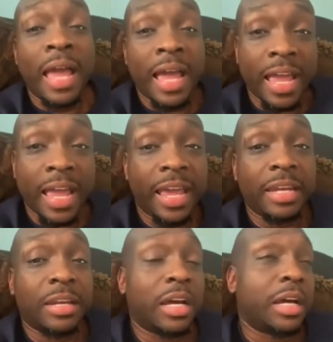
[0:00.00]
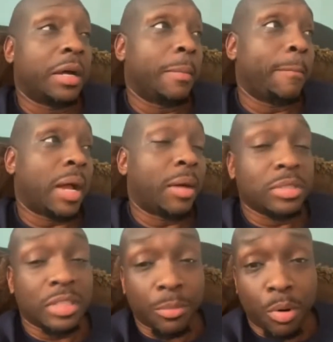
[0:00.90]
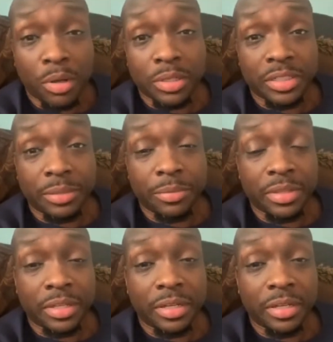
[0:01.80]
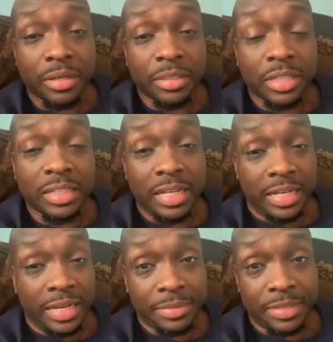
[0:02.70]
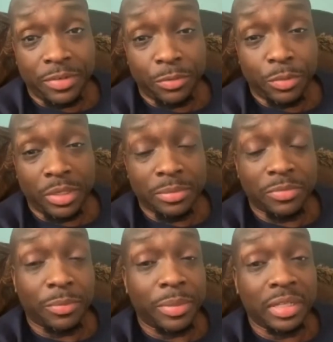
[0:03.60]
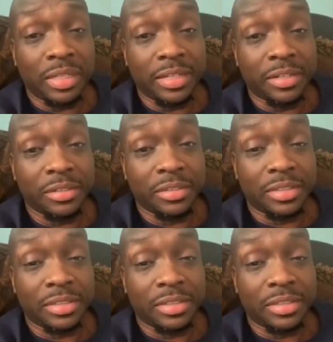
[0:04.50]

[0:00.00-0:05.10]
and I was in a partnership with a young lady named Tiffany Williams for many years.